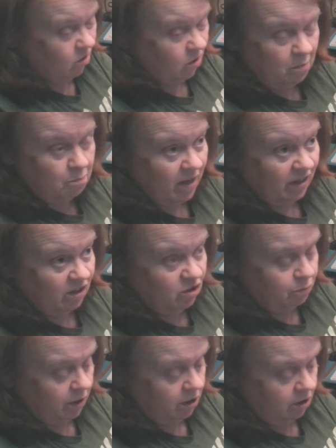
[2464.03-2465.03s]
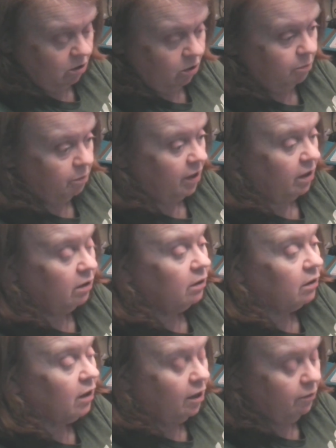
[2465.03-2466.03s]
going to bend this pin in a heartbeat.
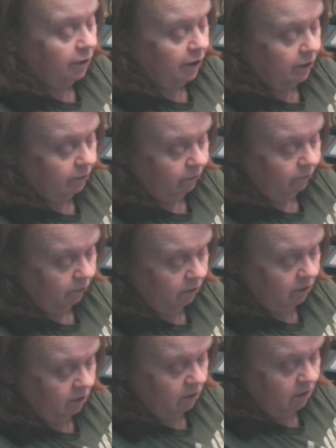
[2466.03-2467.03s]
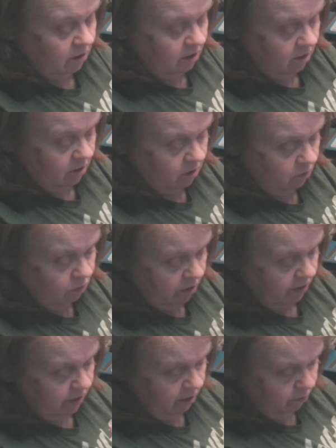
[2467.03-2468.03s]
I already know. So what I
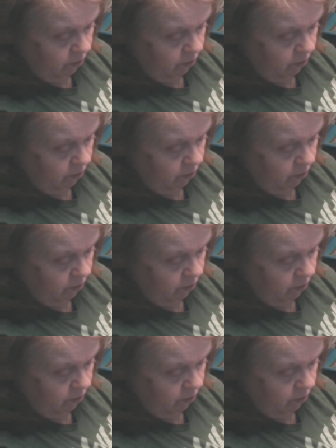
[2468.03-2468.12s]
think I'm